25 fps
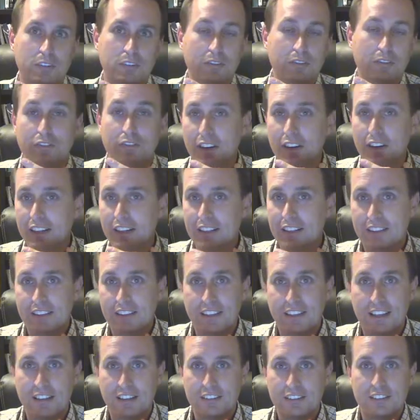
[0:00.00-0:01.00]
to fight
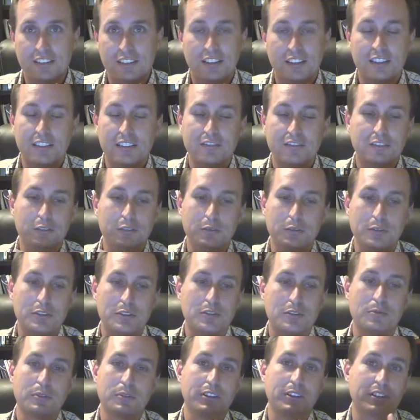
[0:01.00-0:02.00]
the outside influence
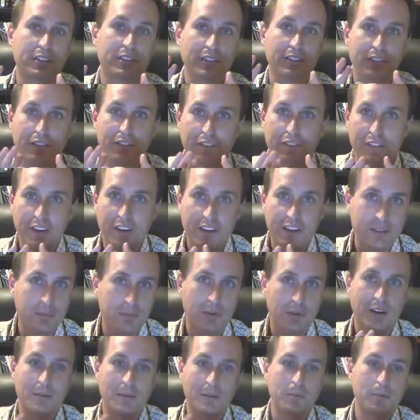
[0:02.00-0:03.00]
of wind, to fight
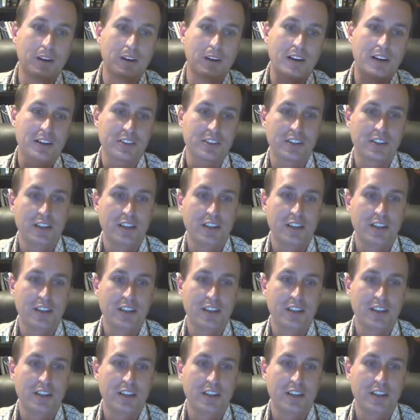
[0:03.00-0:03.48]
prop wash.